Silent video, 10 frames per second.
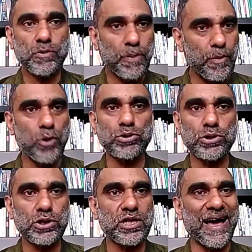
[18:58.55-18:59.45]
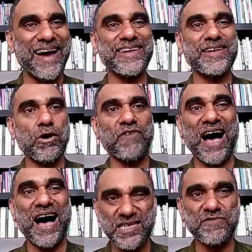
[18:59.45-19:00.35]
is to promote the idea of
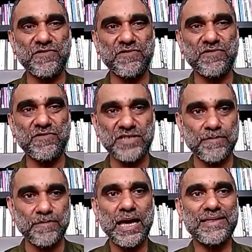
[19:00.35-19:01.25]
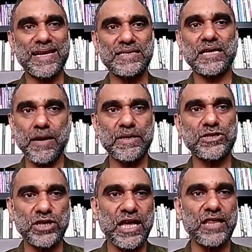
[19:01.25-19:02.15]
artivism. And that is the
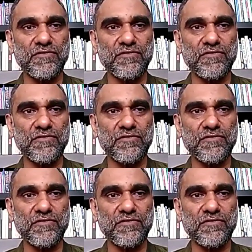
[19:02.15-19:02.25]
coming